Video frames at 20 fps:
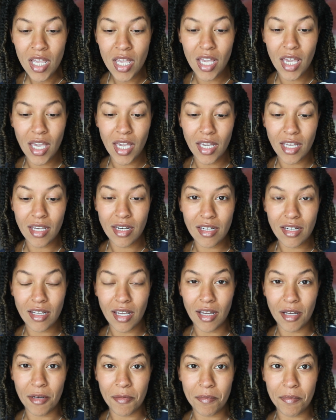
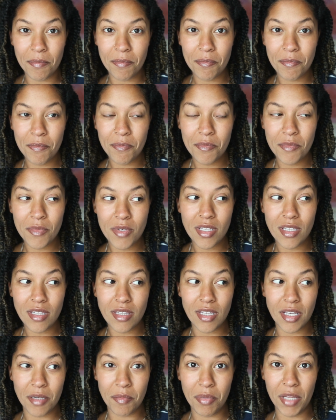and
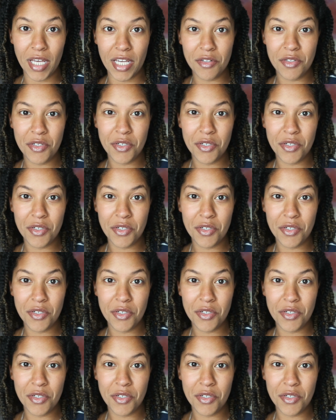they plan